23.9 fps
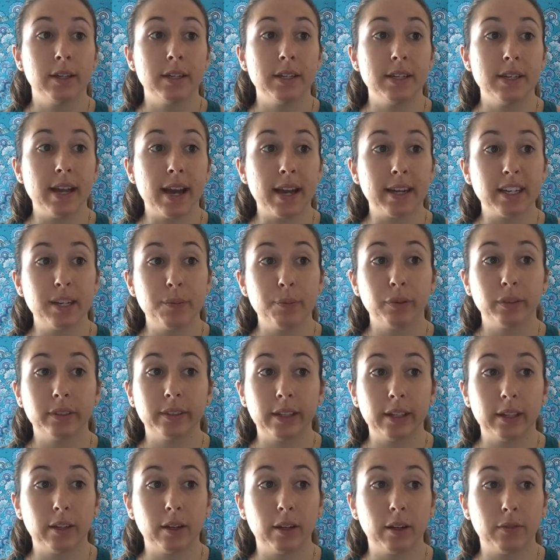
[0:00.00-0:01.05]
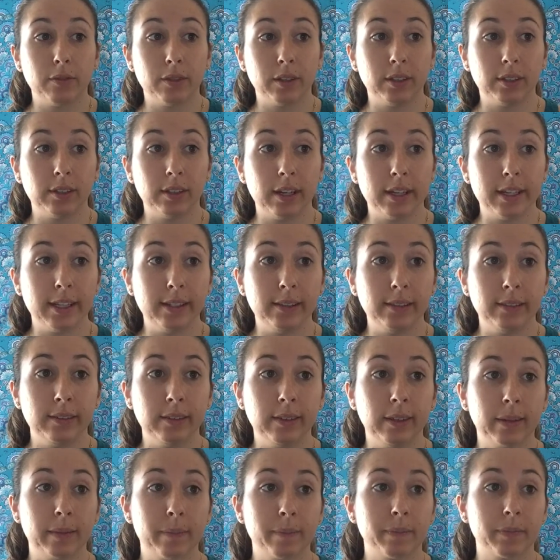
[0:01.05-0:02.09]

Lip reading: 90% of the studies